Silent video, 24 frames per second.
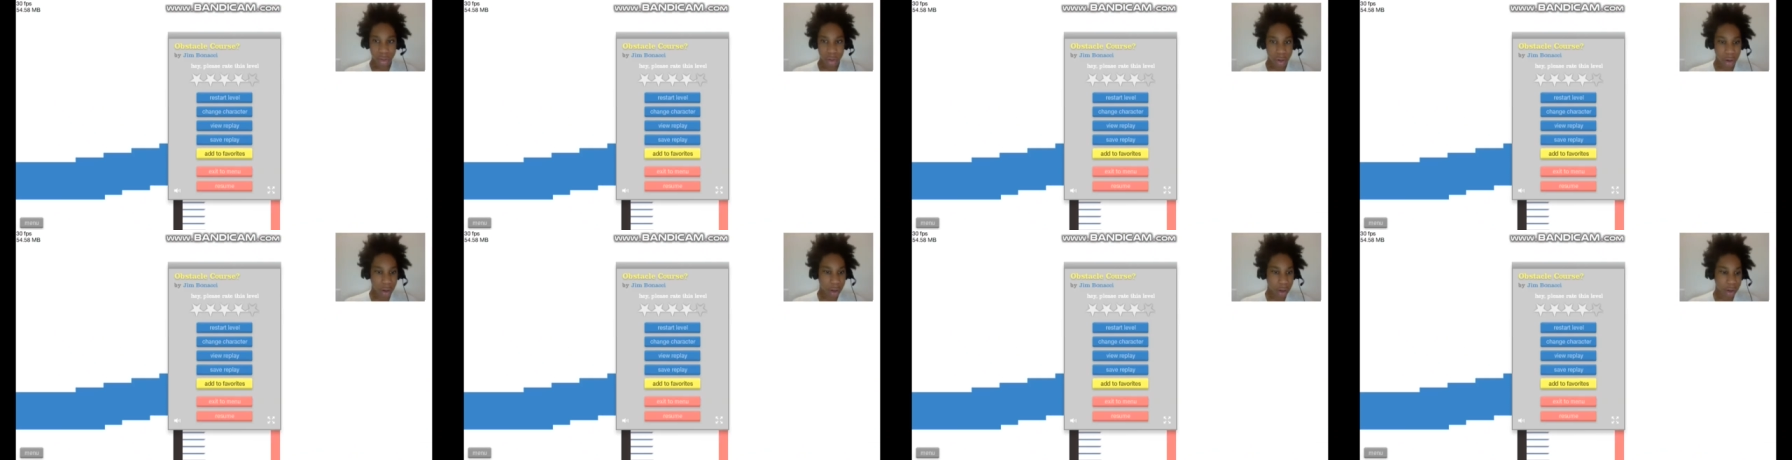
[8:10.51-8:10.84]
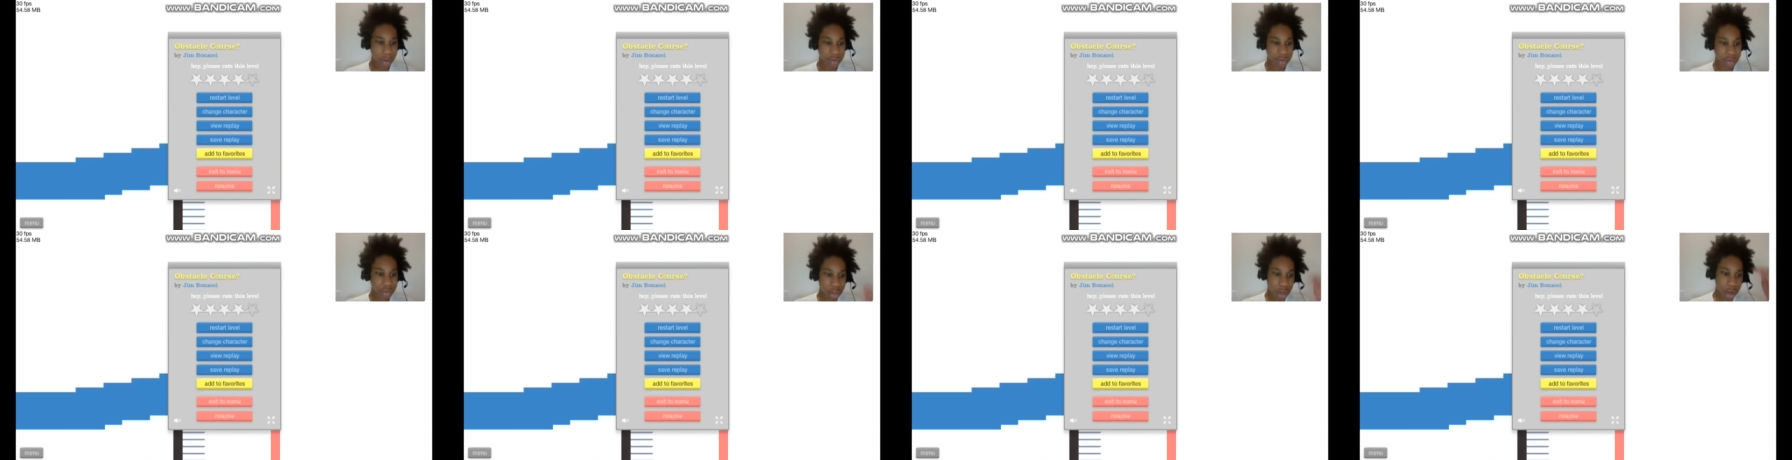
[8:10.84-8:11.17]
Alright,
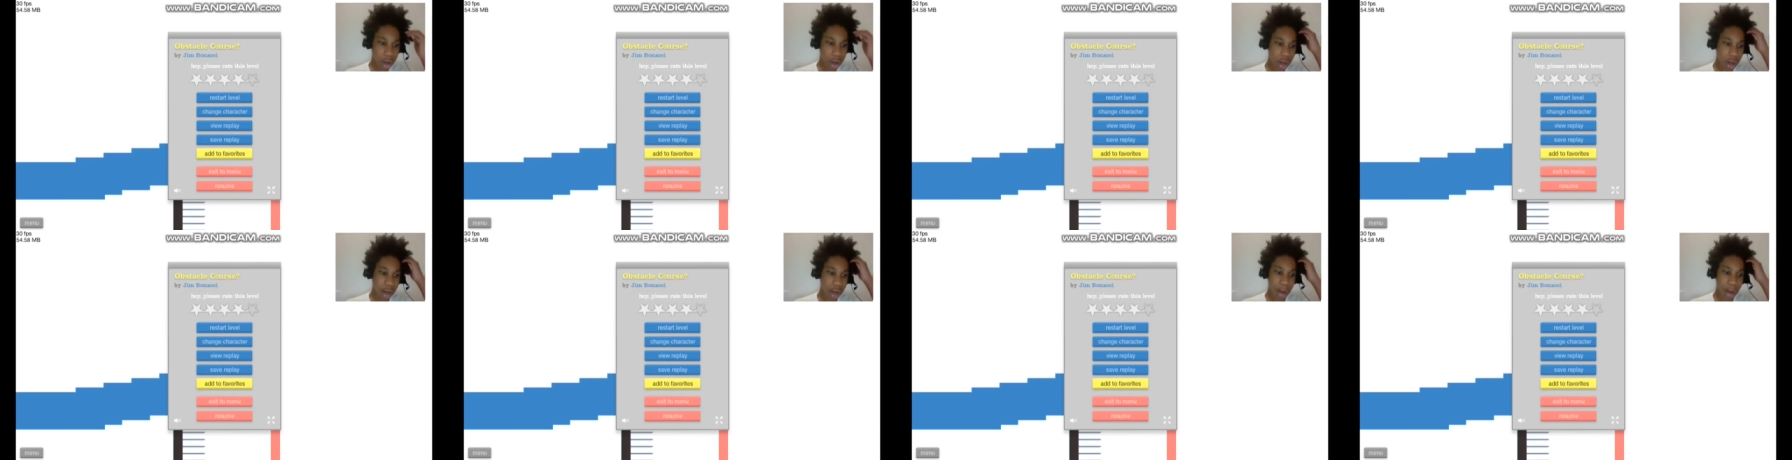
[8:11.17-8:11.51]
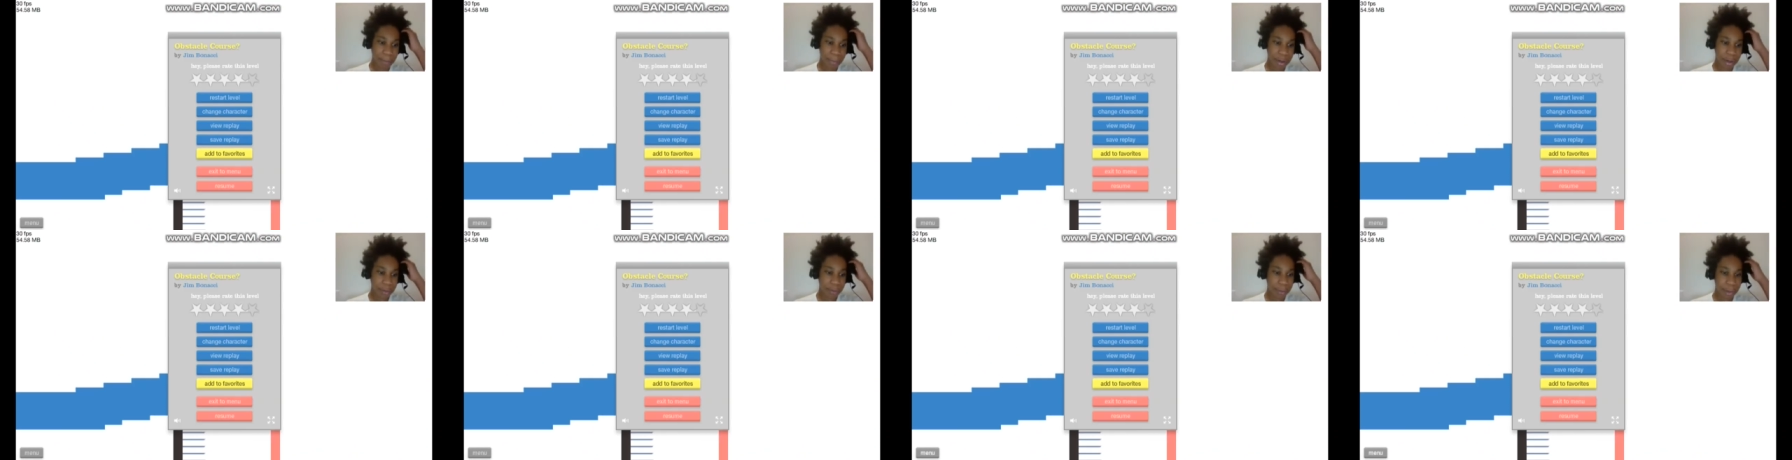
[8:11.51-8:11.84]
so um,
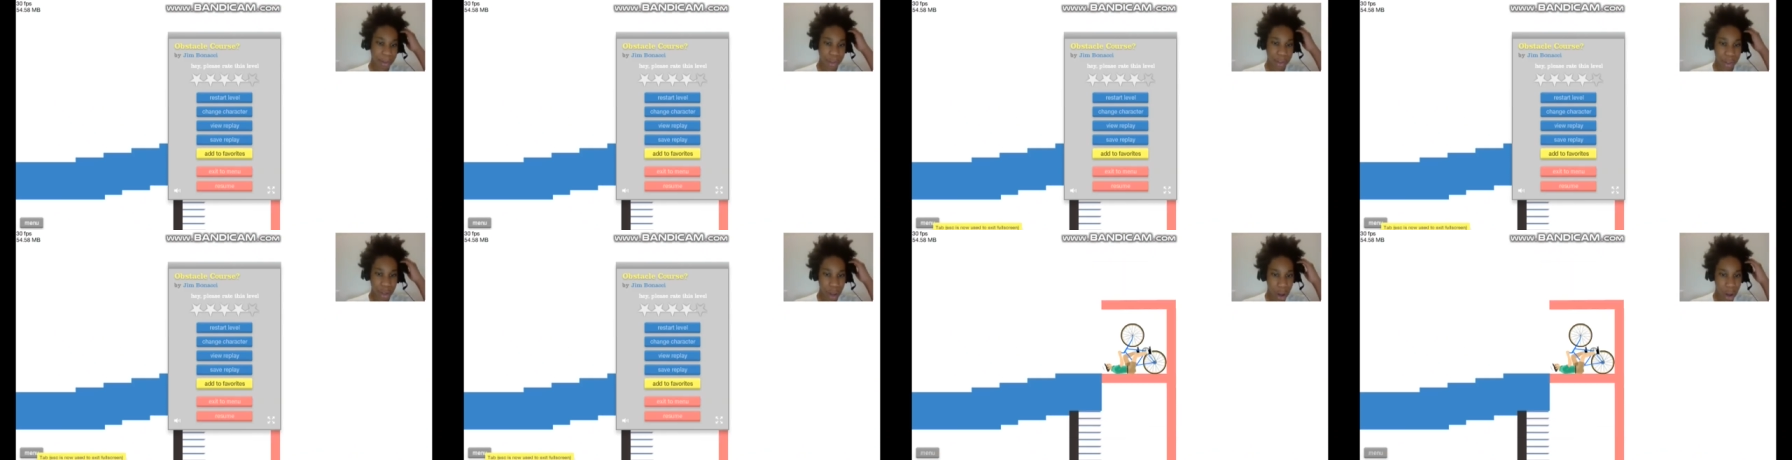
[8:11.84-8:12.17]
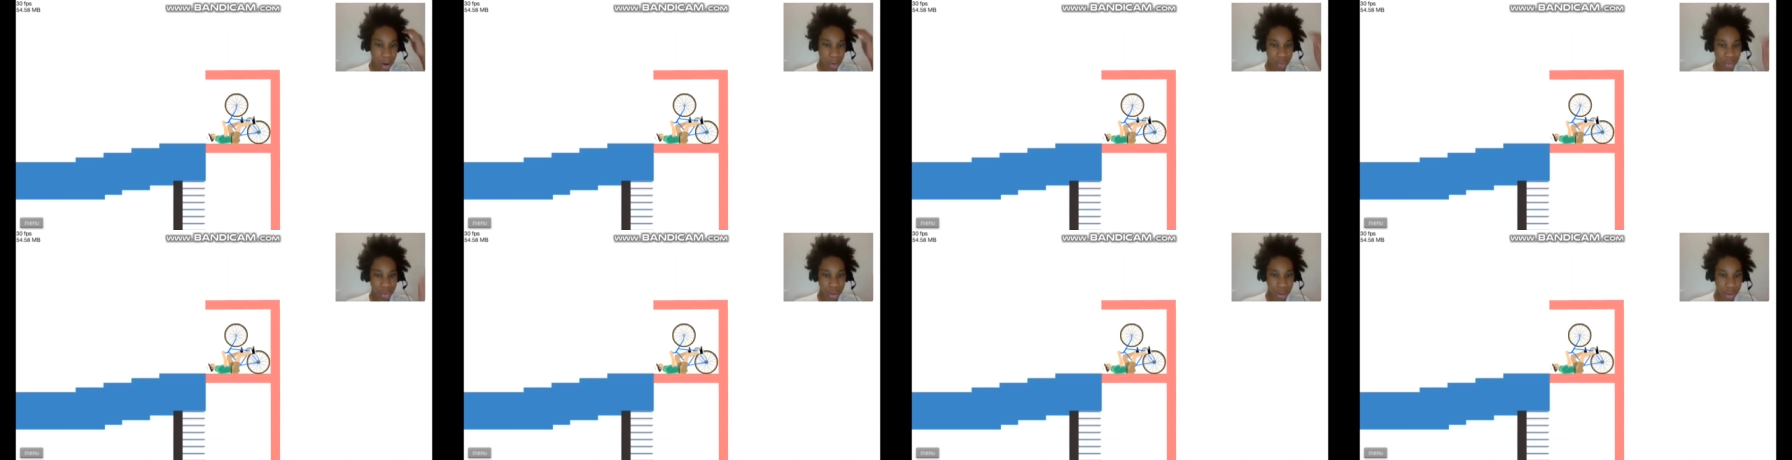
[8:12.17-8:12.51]
here we
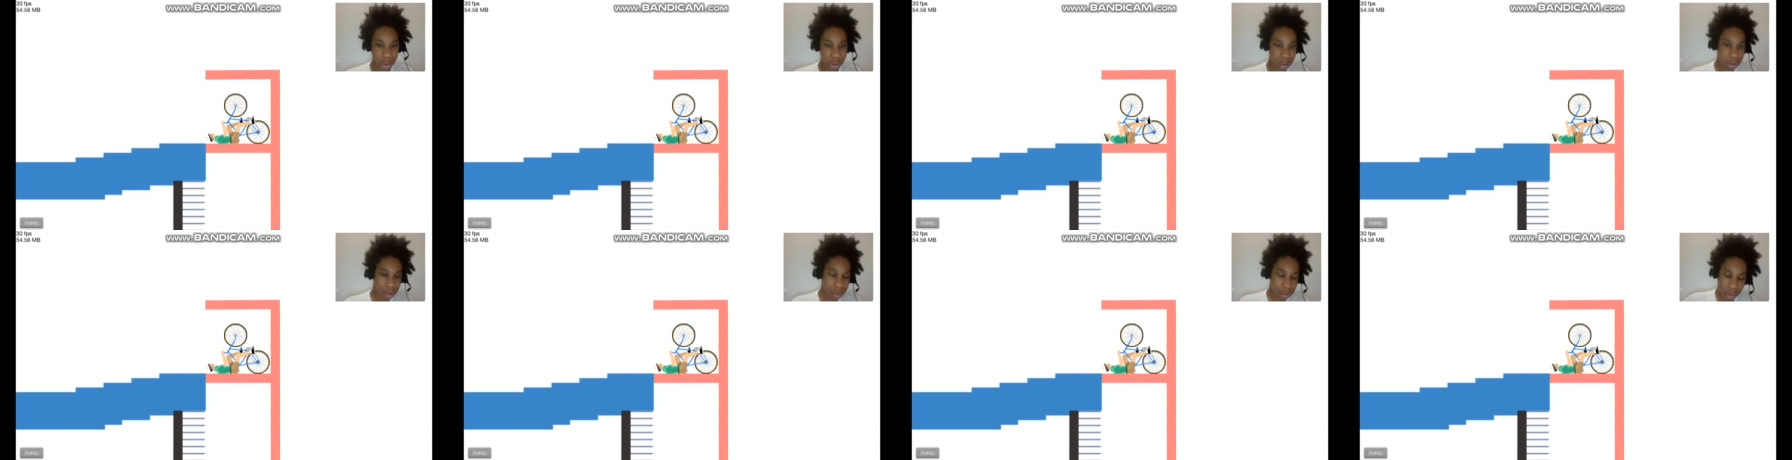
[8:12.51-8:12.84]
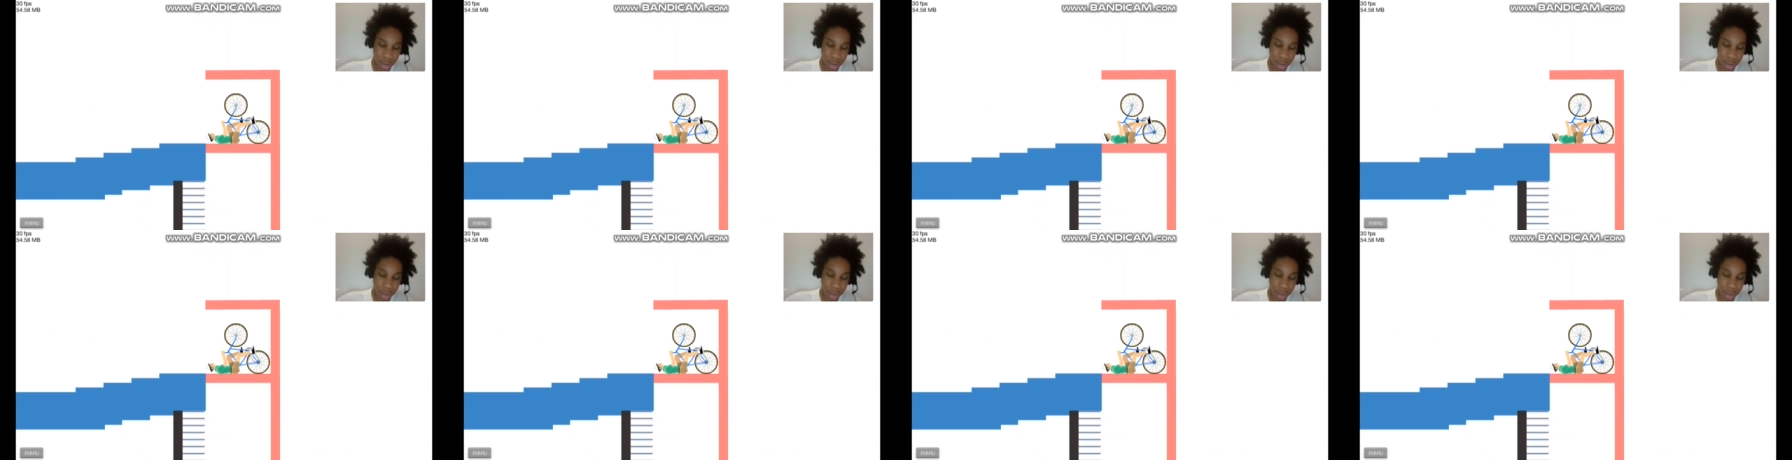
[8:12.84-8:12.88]
go, y'all.